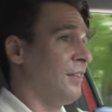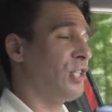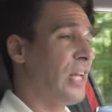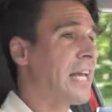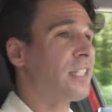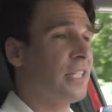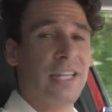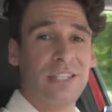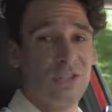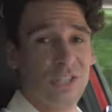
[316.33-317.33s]
The chassis
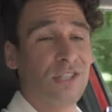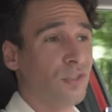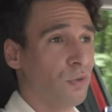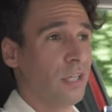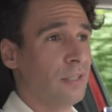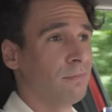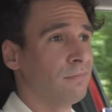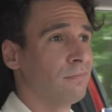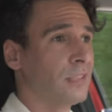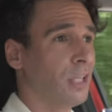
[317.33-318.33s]
is just sorted.
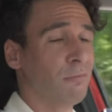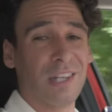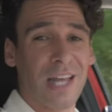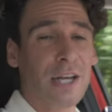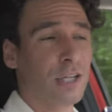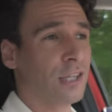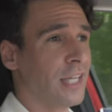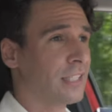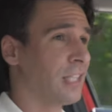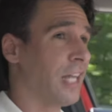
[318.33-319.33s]
So, a lot of good
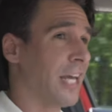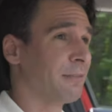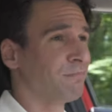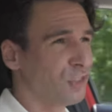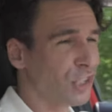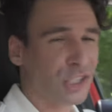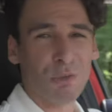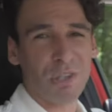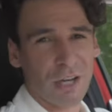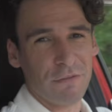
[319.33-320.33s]
things to like, just
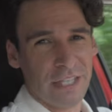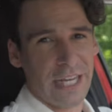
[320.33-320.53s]
don't love the